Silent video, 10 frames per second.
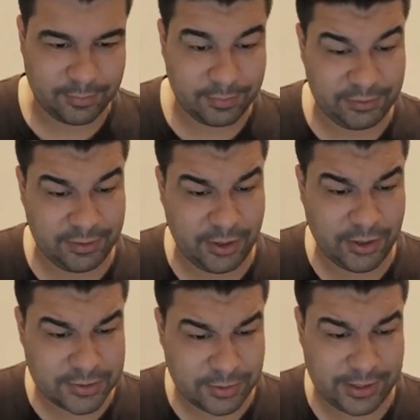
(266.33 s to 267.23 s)
But if the
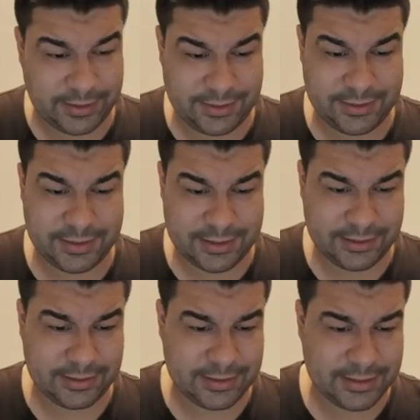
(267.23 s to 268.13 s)
car is running, it's actually
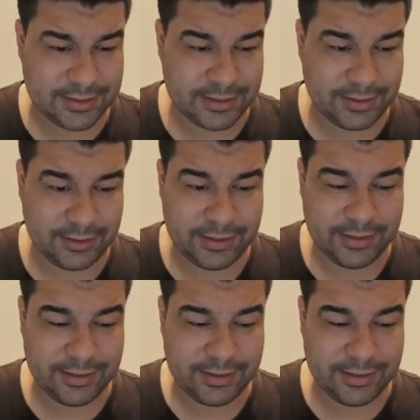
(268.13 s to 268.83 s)
still a decent deal.